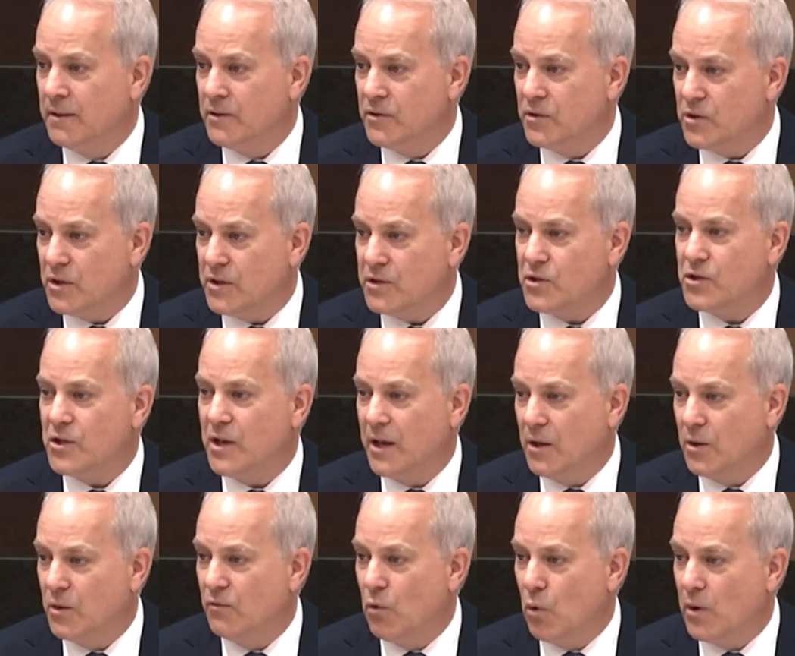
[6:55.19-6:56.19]
such
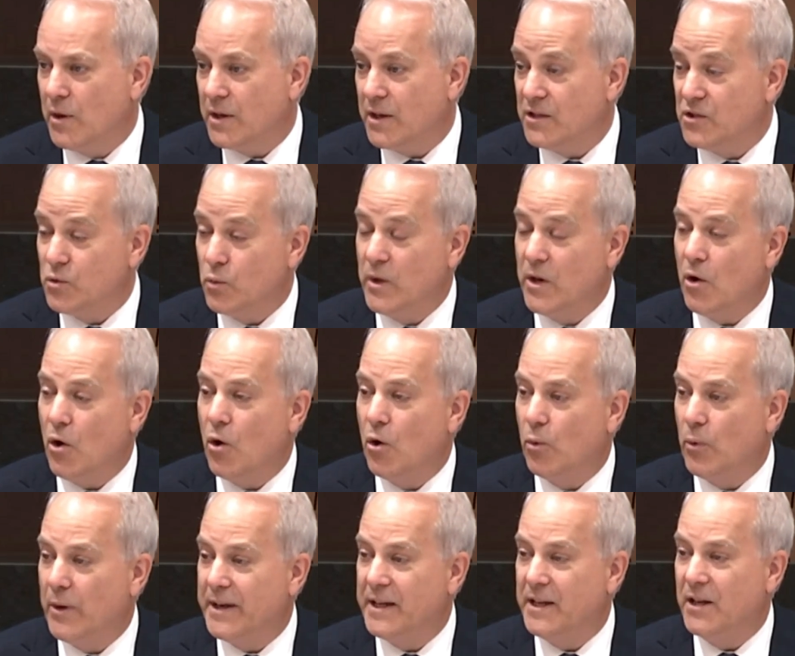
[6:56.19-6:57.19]
out of order because we
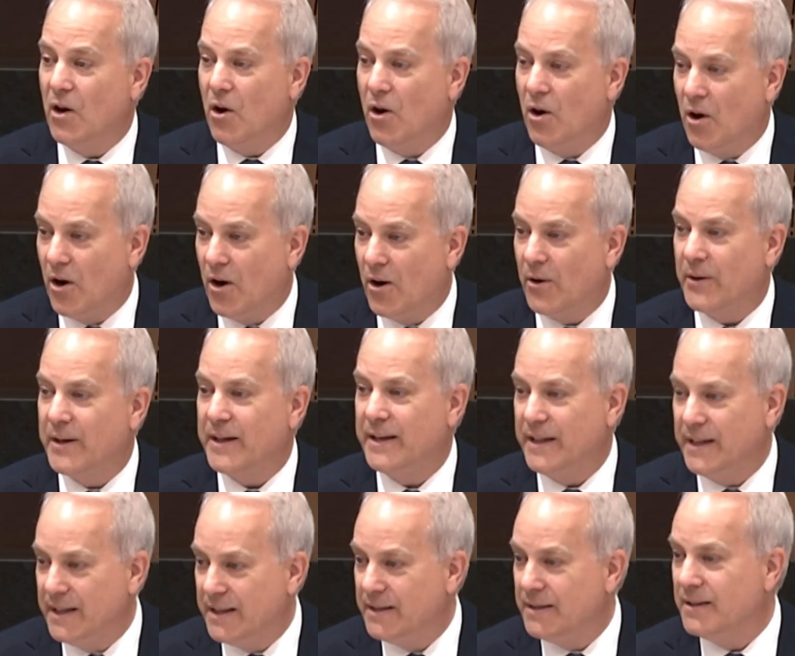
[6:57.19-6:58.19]
already are
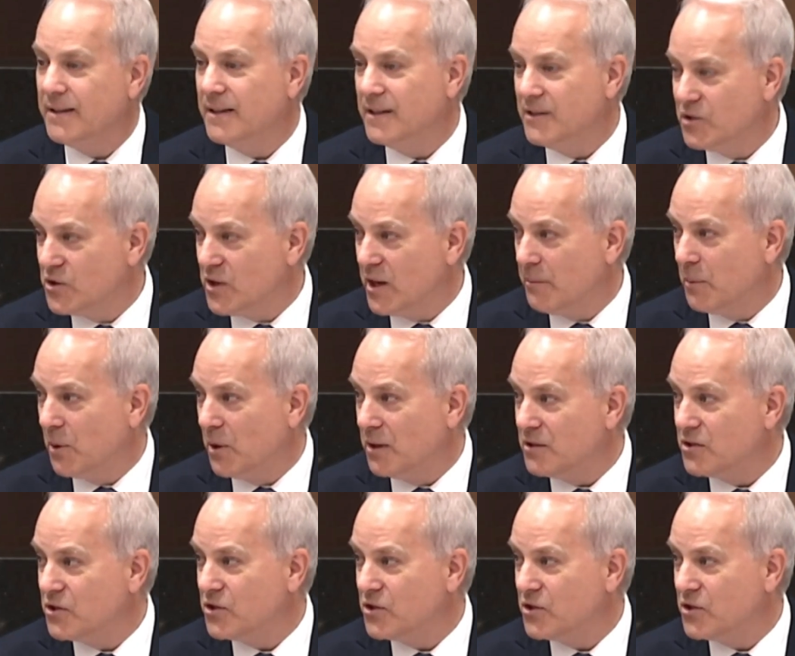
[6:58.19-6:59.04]
in the summer.